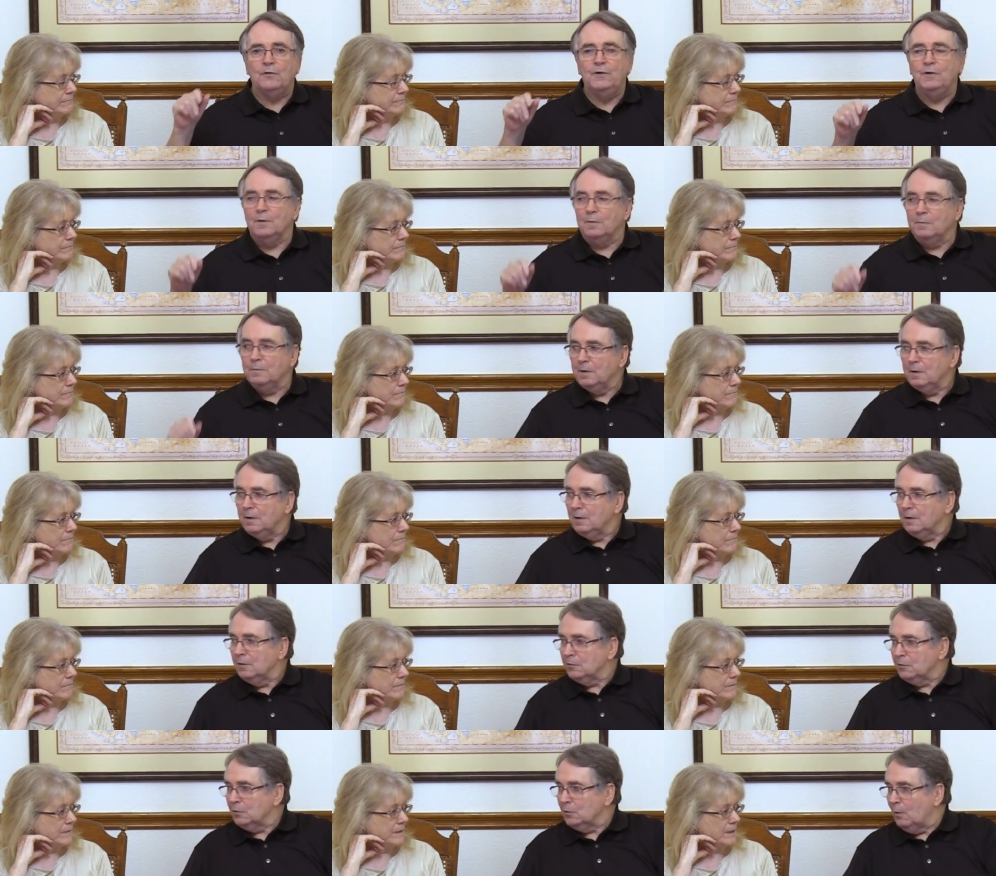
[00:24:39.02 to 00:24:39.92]
Speaker 1: freedom
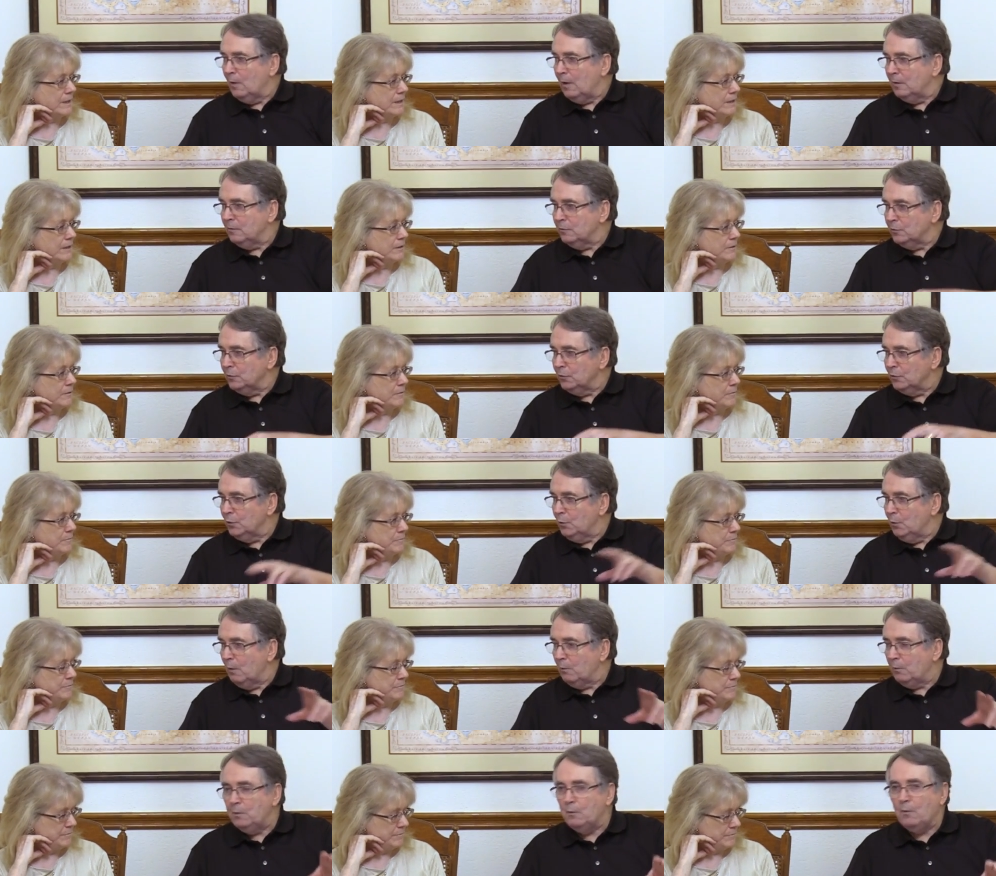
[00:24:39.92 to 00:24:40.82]
to go out and
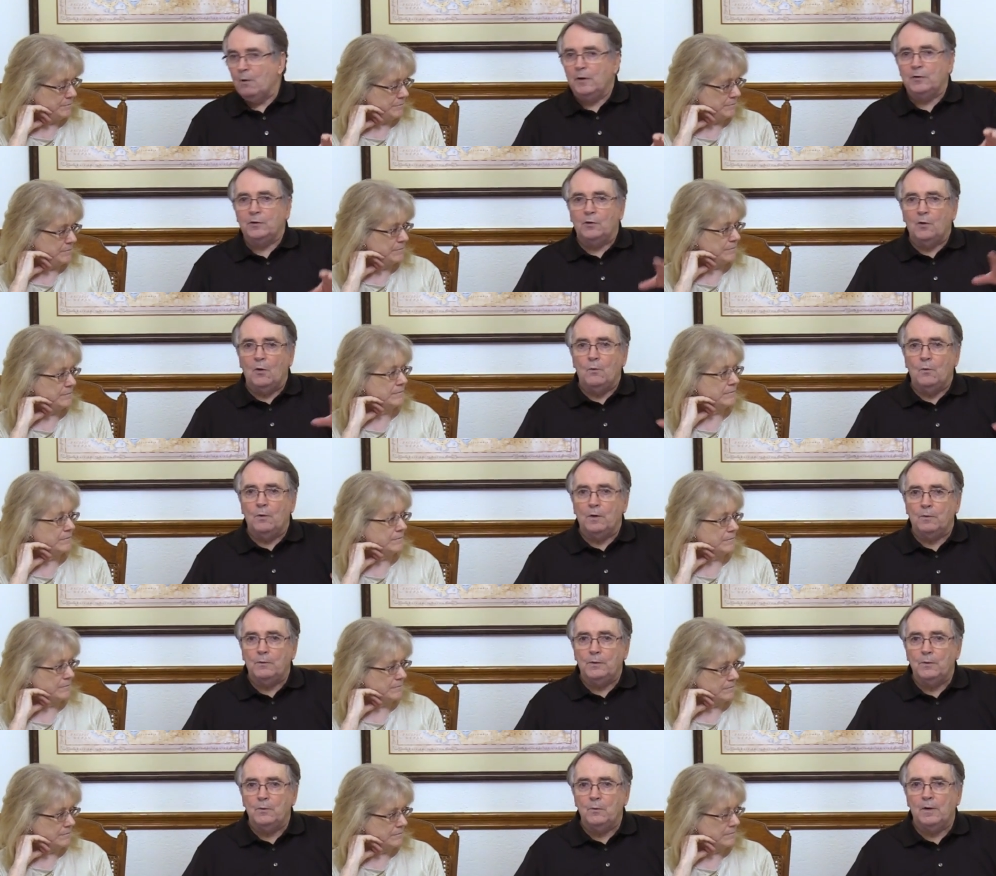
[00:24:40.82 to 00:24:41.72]
do what we want, go
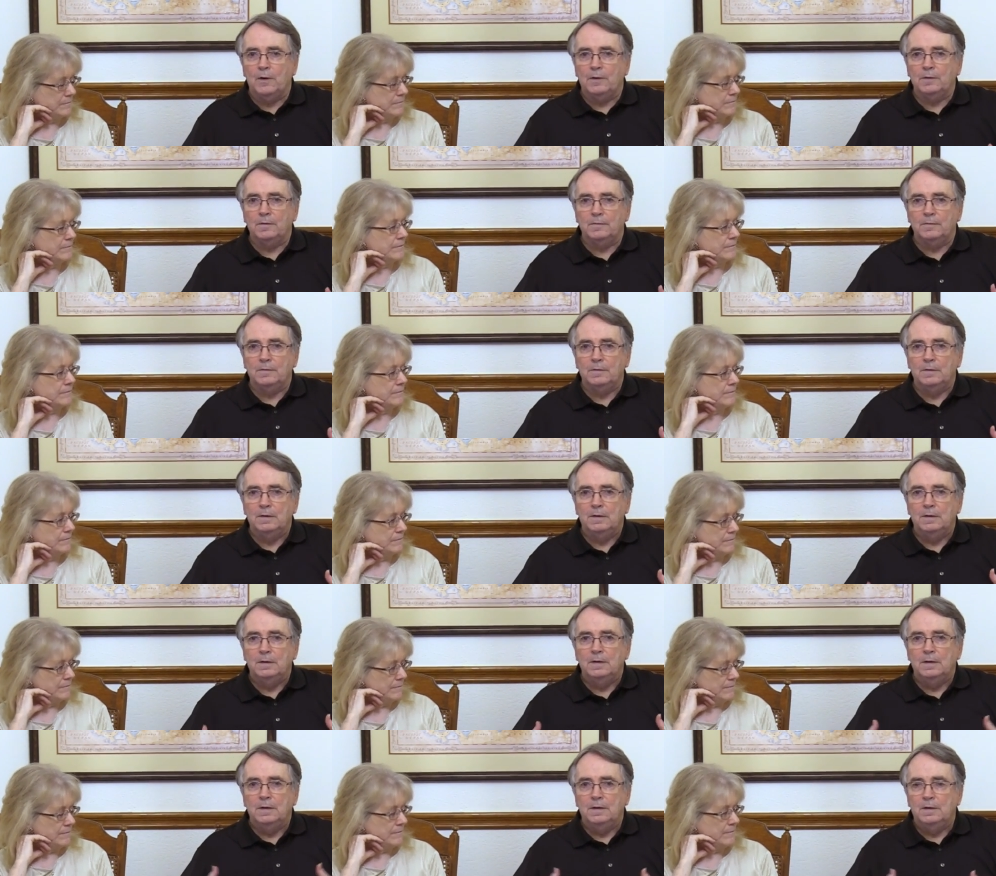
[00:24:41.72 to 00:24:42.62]
where we want.
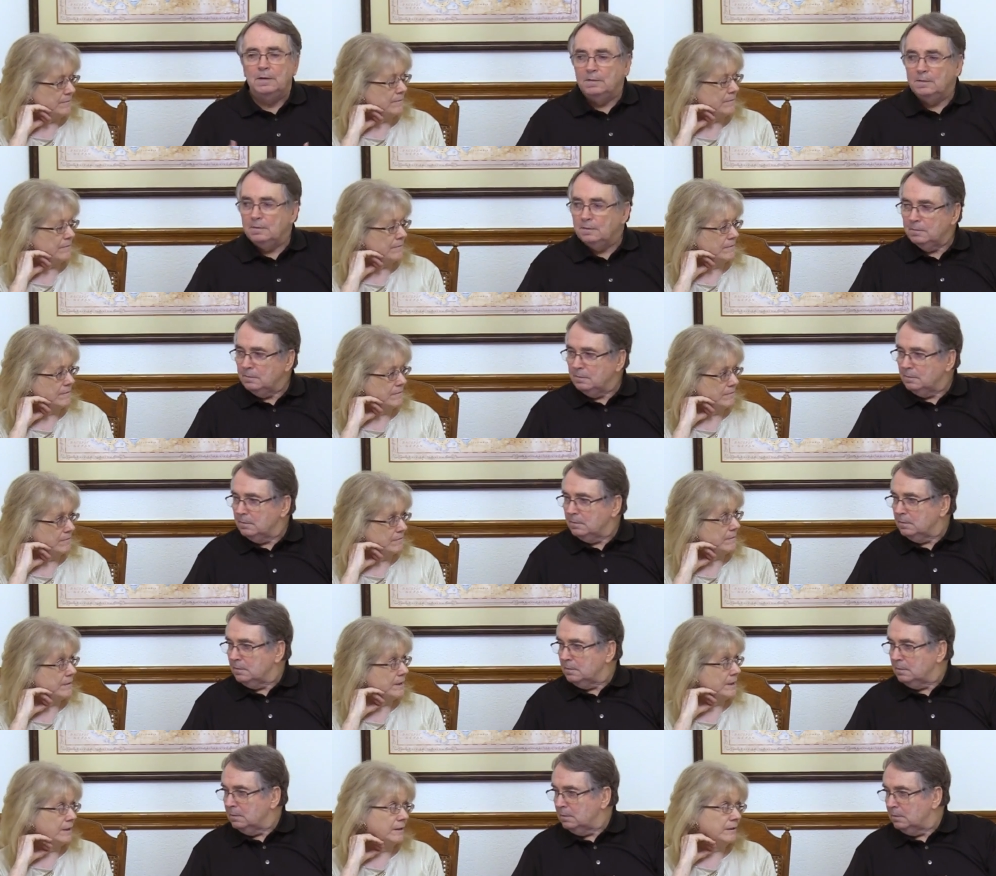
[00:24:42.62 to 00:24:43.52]

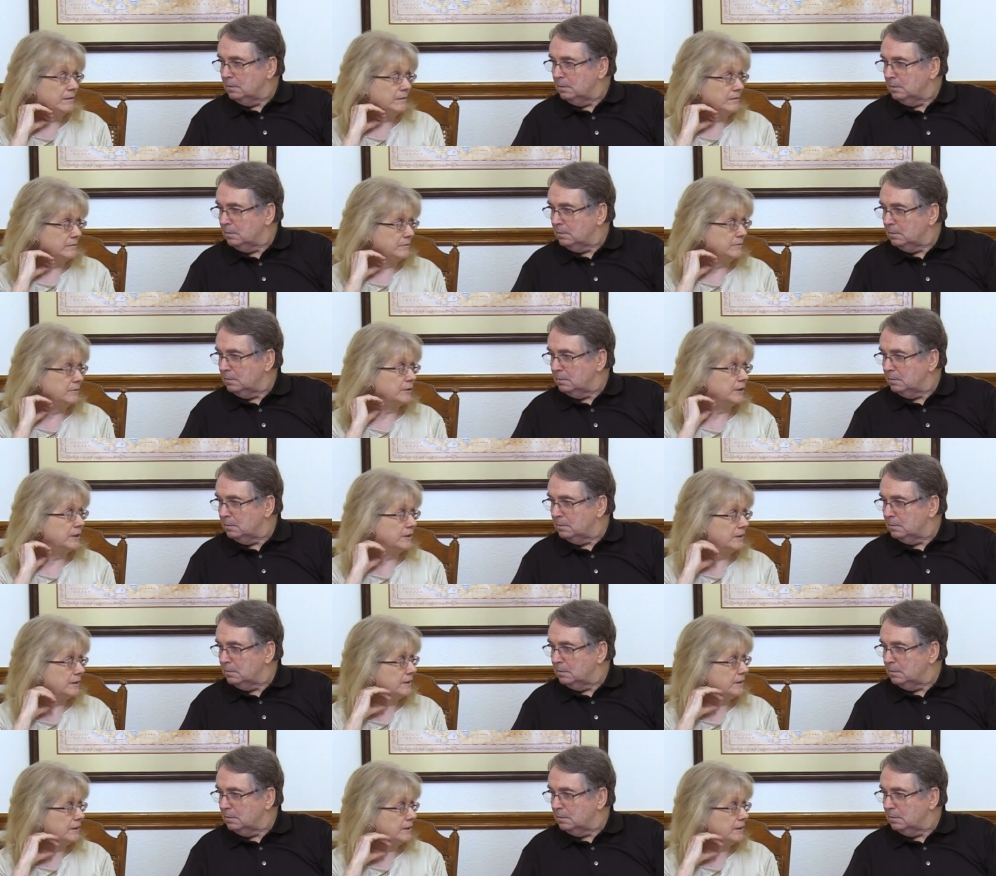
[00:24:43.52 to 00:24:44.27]
Speaker 2: Yeah,